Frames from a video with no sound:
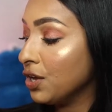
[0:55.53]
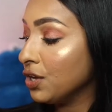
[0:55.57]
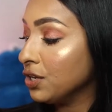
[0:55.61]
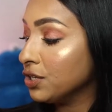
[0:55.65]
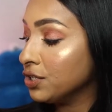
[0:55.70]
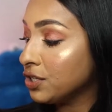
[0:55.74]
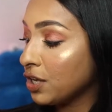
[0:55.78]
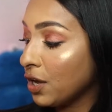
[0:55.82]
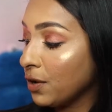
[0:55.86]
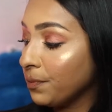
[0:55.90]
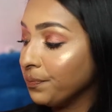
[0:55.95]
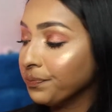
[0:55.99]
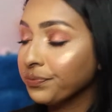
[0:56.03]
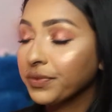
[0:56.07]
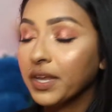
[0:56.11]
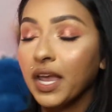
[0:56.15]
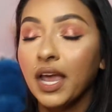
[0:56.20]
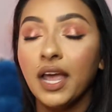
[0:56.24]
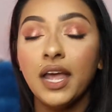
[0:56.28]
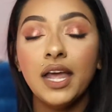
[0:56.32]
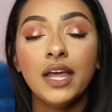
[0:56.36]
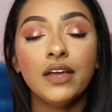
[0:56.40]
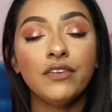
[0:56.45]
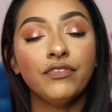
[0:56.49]
So
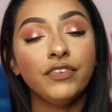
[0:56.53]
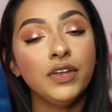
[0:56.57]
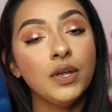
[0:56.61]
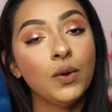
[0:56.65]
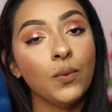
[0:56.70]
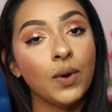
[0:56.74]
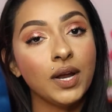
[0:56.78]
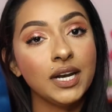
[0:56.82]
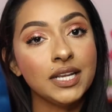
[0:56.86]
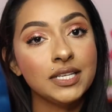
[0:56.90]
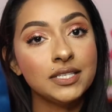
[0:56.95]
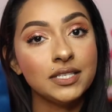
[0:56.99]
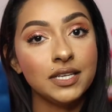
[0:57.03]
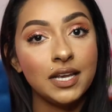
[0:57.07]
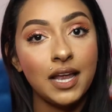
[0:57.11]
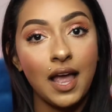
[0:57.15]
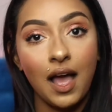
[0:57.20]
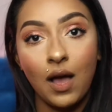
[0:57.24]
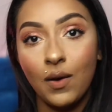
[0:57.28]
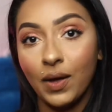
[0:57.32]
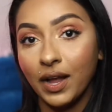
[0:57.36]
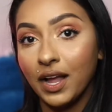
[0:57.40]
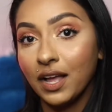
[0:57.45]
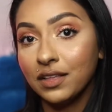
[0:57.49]
if you want to see
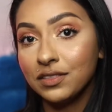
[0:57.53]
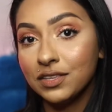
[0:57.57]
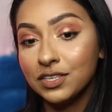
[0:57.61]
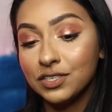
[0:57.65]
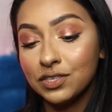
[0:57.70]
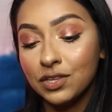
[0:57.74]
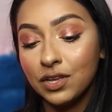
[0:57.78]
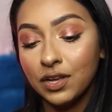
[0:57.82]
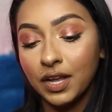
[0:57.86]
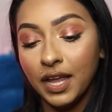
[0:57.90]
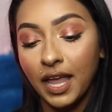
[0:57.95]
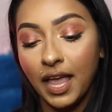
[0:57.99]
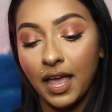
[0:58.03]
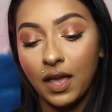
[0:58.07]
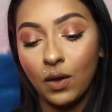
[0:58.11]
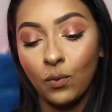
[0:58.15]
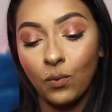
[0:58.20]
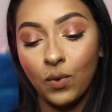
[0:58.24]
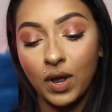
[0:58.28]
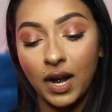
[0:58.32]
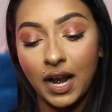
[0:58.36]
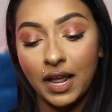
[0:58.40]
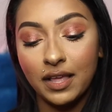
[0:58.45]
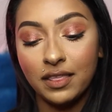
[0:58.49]
how I got this look and
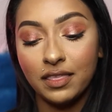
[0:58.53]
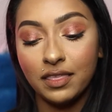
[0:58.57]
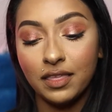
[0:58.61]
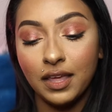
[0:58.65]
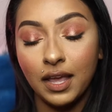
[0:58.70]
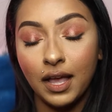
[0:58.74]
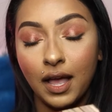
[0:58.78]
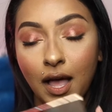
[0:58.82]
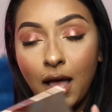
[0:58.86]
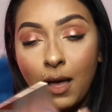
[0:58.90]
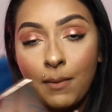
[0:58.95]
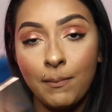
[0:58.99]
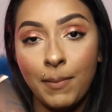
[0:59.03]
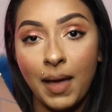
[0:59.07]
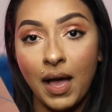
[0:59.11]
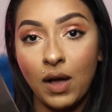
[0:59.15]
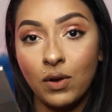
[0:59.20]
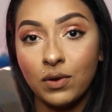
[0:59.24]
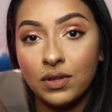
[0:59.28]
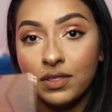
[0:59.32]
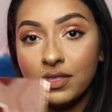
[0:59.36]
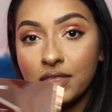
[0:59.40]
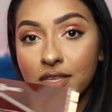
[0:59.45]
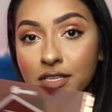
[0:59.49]
what I think
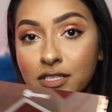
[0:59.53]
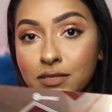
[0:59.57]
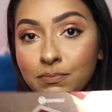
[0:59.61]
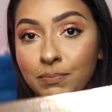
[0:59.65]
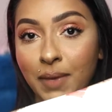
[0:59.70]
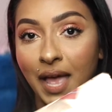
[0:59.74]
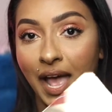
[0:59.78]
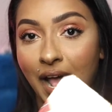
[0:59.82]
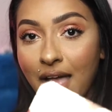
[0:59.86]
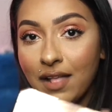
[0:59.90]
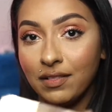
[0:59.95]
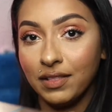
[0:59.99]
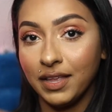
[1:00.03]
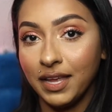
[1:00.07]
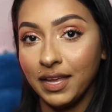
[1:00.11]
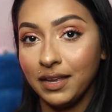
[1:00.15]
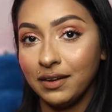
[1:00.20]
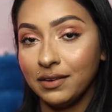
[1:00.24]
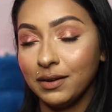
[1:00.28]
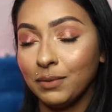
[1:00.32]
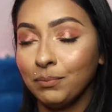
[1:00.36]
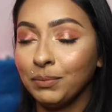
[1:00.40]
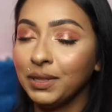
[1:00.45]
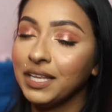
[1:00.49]
about this
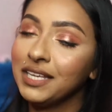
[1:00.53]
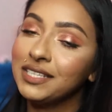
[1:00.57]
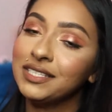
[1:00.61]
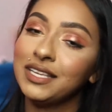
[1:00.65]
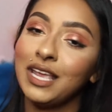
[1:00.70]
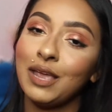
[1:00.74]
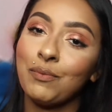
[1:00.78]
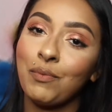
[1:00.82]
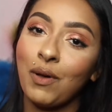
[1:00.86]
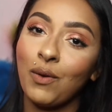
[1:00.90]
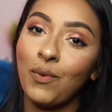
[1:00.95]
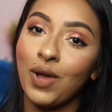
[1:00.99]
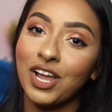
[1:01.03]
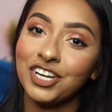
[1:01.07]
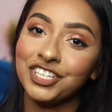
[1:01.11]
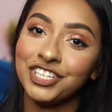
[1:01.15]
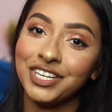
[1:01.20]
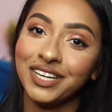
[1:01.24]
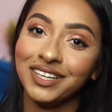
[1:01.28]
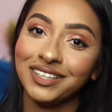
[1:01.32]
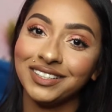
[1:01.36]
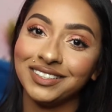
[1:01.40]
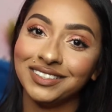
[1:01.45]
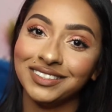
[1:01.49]
palette, please keep on
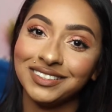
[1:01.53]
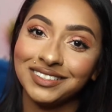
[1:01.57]
watching.